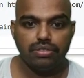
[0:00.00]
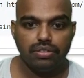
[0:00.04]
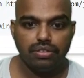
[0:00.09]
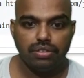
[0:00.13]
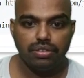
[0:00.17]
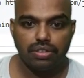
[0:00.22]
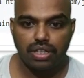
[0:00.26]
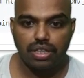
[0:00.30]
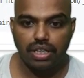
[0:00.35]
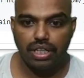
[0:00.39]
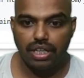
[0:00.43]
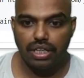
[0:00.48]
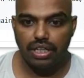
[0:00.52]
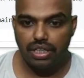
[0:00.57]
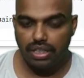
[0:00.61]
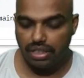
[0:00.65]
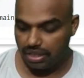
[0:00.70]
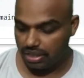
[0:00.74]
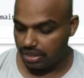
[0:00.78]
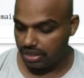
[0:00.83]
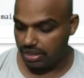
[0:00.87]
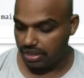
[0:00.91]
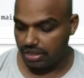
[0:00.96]
Okay,
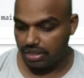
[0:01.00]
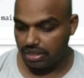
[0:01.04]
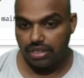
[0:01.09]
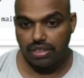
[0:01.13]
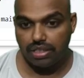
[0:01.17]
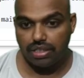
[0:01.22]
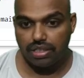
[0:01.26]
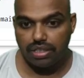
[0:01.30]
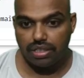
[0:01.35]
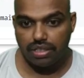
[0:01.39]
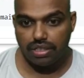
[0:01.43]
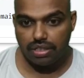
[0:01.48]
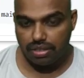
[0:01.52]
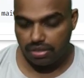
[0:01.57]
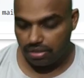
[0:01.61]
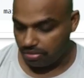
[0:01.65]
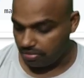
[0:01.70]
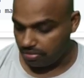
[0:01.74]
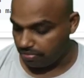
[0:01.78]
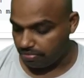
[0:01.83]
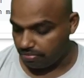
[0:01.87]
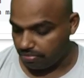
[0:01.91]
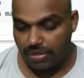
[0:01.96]

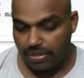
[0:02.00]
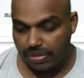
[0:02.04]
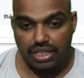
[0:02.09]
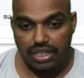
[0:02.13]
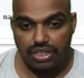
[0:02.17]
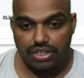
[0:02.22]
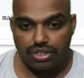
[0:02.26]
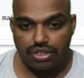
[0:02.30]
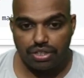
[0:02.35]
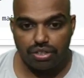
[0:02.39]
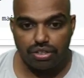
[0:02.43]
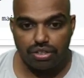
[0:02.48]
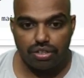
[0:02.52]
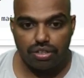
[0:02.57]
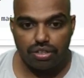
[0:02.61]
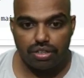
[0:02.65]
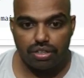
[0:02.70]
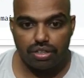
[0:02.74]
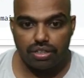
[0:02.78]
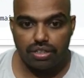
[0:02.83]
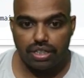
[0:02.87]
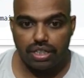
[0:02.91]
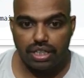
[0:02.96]
make sure
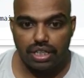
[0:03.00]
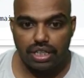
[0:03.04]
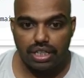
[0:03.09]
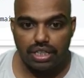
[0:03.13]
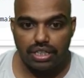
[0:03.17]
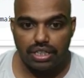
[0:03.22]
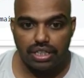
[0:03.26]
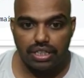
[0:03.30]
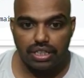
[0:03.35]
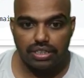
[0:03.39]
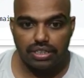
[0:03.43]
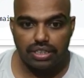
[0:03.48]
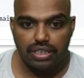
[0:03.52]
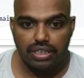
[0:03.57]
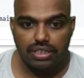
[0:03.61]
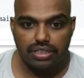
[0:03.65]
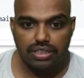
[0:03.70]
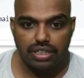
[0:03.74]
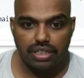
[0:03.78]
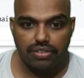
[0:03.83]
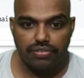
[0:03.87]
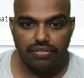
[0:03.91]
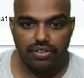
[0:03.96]
the other things
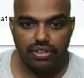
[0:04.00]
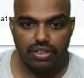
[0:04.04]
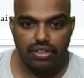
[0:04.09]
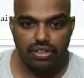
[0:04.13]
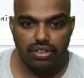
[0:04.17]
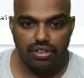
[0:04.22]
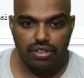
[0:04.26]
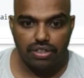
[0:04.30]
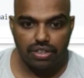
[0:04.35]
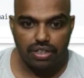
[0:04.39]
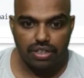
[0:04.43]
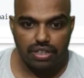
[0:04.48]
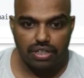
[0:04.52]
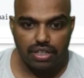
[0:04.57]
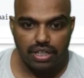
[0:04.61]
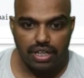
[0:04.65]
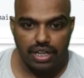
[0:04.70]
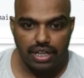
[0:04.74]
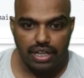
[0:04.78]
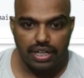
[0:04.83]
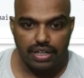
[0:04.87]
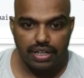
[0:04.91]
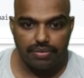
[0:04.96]
are will not
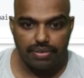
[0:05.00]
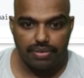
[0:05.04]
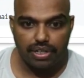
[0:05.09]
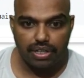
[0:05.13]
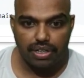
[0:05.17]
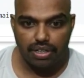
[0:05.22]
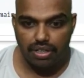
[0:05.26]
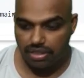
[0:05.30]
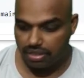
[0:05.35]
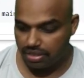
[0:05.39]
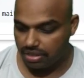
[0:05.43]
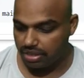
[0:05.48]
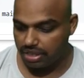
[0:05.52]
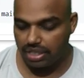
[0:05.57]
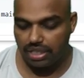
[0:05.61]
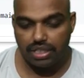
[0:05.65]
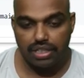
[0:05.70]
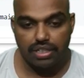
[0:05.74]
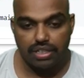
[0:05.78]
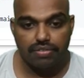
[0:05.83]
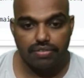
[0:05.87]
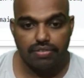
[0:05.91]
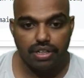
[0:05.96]
add, because then
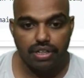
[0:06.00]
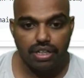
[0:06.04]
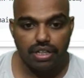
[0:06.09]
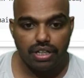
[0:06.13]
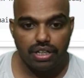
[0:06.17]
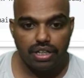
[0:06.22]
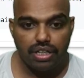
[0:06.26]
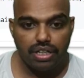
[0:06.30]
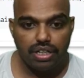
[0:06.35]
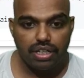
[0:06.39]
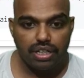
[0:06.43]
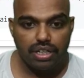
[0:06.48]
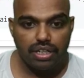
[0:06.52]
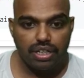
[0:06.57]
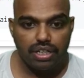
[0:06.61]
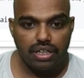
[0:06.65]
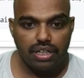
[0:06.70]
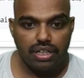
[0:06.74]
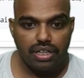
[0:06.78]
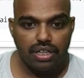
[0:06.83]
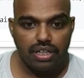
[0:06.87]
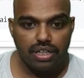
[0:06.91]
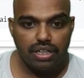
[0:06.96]
it will
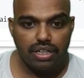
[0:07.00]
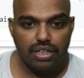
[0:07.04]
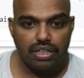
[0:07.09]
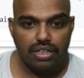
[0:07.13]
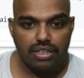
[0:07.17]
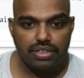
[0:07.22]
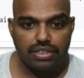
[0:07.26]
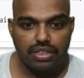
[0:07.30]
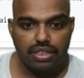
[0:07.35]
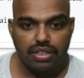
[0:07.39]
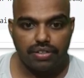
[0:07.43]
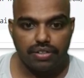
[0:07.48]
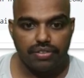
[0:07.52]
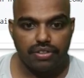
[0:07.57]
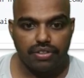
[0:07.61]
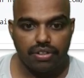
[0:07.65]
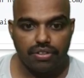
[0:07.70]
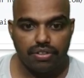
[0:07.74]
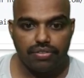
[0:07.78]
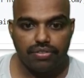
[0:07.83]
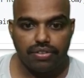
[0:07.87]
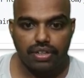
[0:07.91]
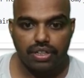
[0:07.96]
disturb your
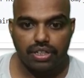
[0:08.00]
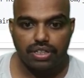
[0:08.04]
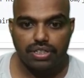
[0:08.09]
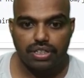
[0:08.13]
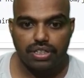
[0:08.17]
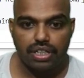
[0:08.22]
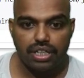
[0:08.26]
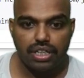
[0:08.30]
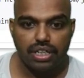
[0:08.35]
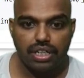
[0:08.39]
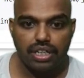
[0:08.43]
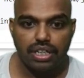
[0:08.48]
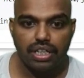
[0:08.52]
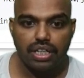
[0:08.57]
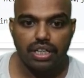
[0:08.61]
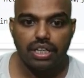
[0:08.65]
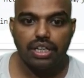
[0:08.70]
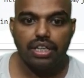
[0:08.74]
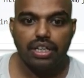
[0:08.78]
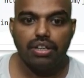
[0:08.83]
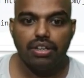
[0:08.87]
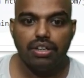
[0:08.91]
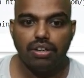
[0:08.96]
functionality.
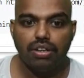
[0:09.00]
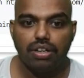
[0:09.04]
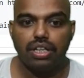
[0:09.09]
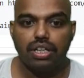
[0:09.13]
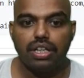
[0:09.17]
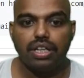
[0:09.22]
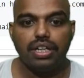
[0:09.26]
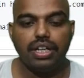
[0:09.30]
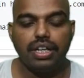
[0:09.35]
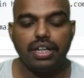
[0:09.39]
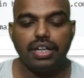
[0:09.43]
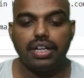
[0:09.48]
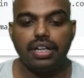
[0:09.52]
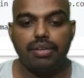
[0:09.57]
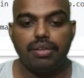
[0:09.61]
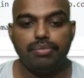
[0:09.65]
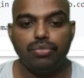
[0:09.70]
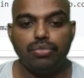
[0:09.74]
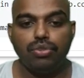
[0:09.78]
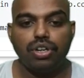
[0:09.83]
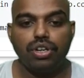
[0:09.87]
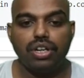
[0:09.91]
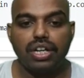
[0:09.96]
Okay, git
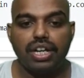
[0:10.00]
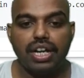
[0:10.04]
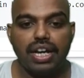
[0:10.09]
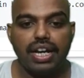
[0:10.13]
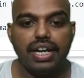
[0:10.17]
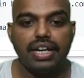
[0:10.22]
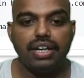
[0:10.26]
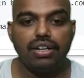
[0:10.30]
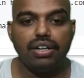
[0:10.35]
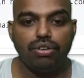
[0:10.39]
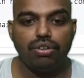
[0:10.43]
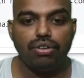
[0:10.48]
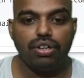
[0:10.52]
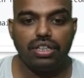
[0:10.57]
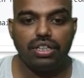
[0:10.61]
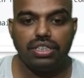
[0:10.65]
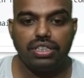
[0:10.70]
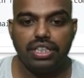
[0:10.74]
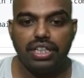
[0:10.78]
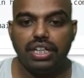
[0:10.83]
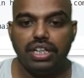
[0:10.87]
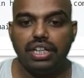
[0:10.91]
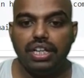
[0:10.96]
remote add
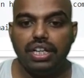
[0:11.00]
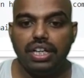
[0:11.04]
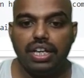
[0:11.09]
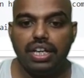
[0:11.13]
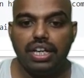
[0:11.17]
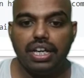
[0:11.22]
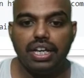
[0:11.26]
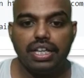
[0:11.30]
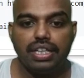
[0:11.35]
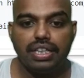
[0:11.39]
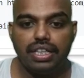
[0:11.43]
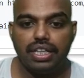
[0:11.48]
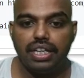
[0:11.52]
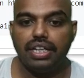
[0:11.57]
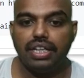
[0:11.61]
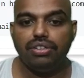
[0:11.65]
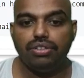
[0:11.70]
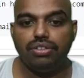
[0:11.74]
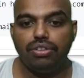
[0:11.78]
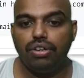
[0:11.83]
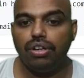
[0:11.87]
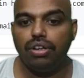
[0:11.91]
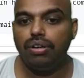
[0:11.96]
origin, and then
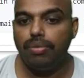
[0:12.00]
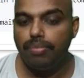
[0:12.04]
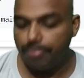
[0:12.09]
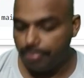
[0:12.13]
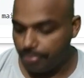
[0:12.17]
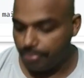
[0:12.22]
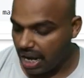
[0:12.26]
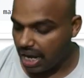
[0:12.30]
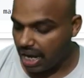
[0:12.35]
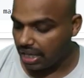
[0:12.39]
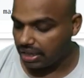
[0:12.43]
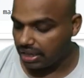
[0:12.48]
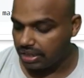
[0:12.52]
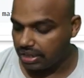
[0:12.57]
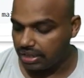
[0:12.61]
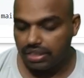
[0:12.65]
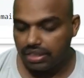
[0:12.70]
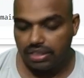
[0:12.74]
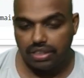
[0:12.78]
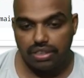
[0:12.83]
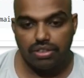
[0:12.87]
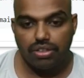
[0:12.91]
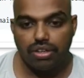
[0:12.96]
your path
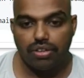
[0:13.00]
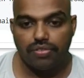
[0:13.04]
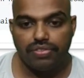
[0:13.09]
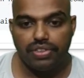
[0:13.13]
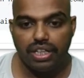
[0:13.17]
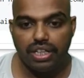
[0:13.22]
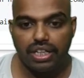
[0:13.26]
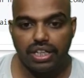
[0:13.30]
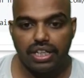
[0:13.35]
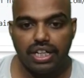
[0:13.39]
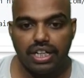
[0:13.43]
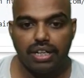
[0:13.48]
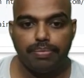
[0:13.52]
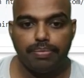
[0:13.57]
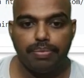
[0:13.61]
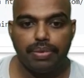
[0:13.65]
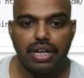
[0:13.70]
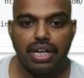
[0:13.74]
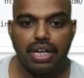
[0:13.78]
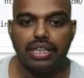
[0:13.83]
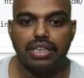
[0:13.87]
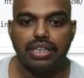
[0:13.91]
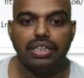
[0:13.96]
of the git path.